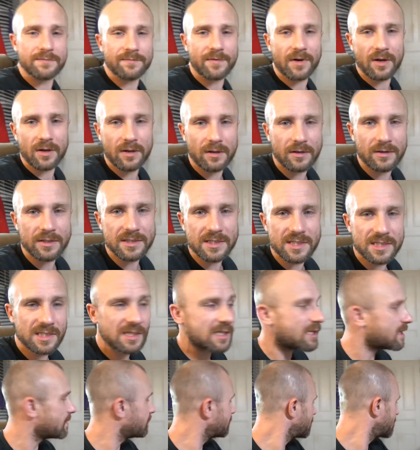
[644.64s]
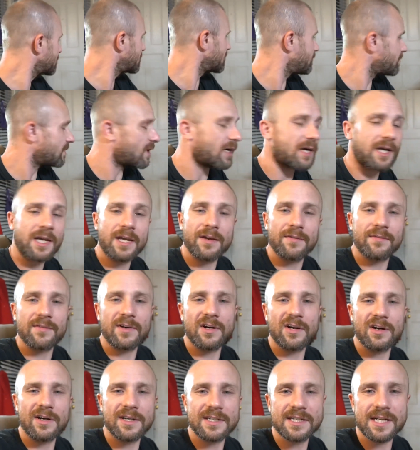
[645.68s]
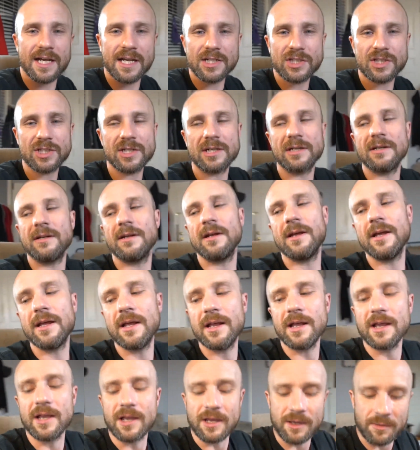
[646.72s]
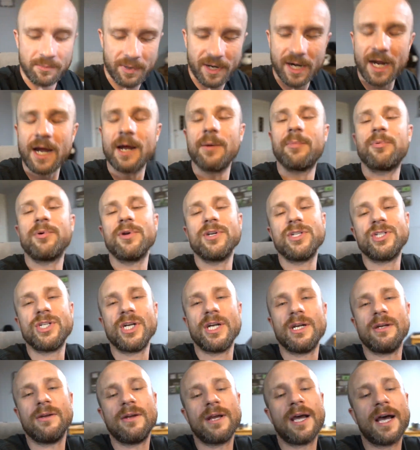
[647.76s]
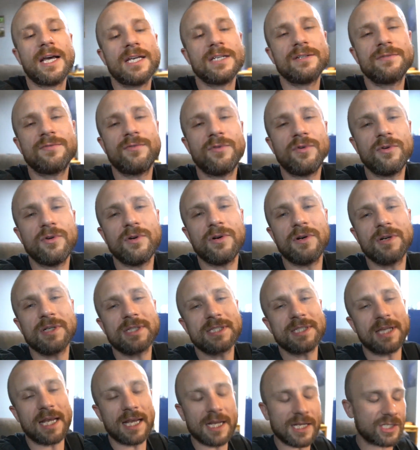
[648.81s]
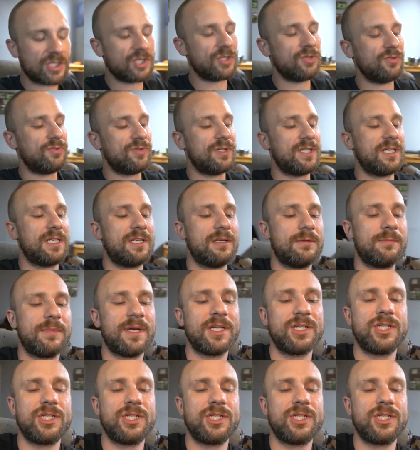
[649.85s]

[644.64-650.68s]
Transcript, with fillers: falling asleep because I'm not giving her attention. But I appreciate you guys for staying tuned into my